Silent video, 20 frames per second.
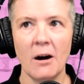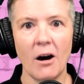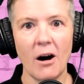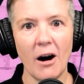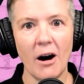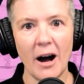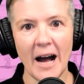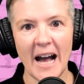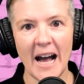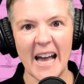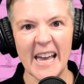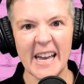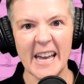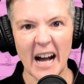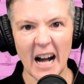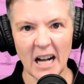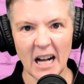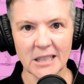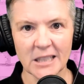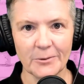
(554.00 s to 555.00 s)
I
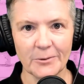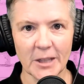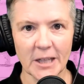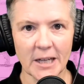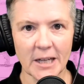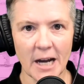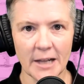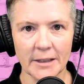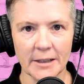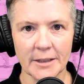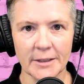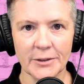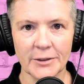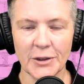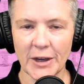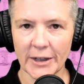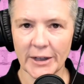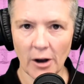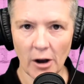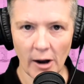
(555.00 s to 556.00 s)
asked for the colors
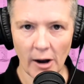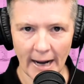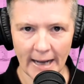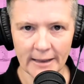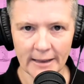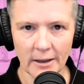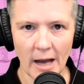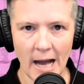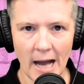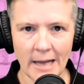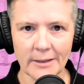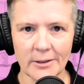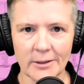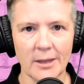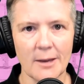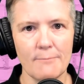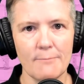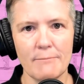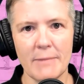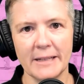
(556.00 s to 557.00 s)
that I
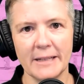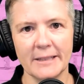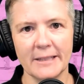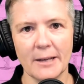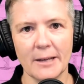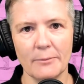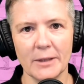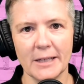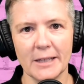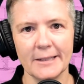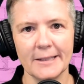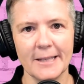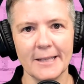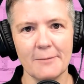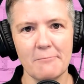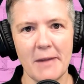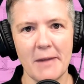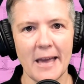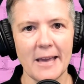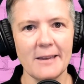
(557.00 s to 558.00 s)
liked that meant something
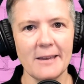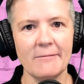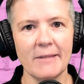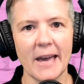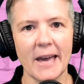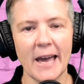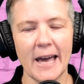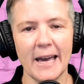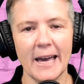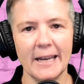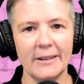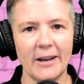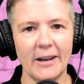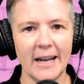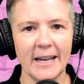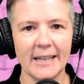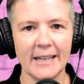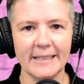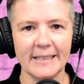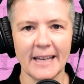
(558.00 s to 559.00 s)
to me. And
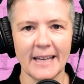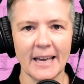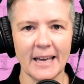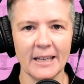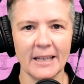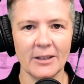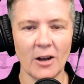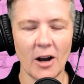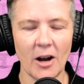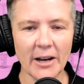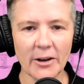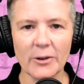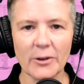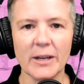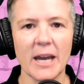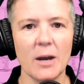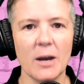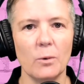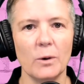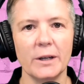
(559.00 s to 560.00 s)
I said, I don't
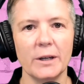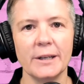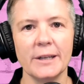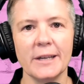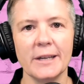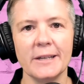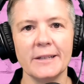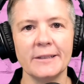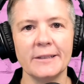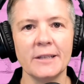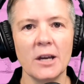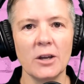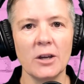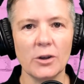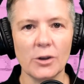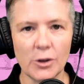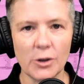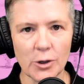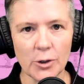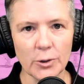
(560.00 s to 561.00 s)
care what it is.
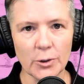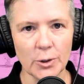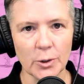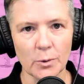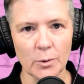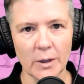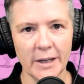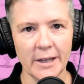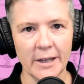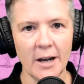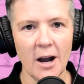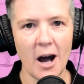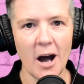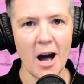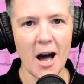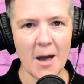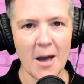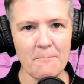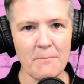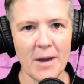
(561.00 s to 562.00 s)
You do it.
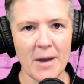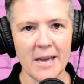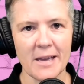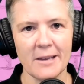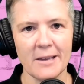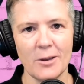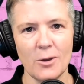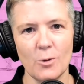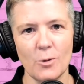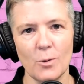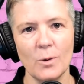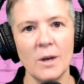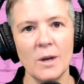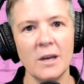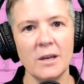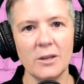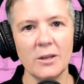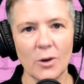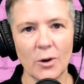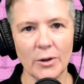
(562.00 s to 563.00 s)
I'm paying you.
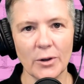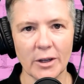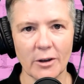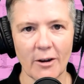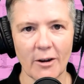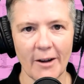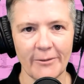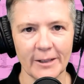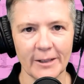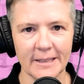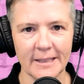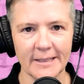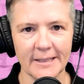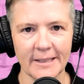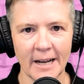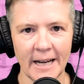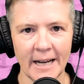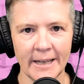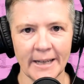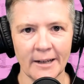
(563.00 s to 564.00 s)
You're the graphic
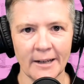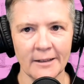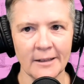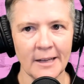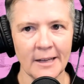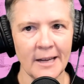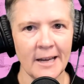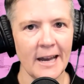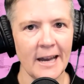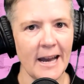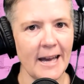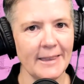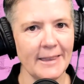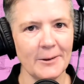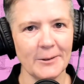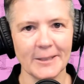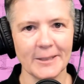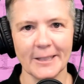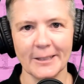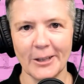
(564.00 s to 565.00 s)
designer. And
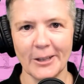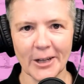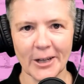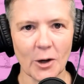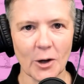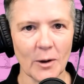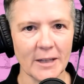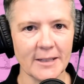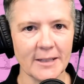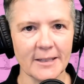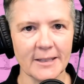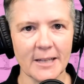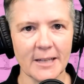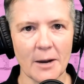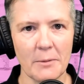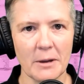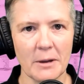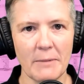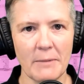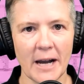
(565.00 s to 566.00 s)
there was a lot of questions
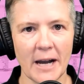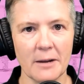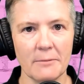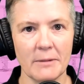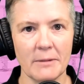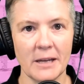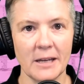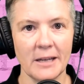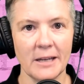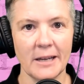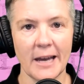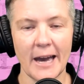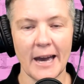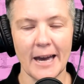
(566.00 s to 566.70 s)
coming back at me.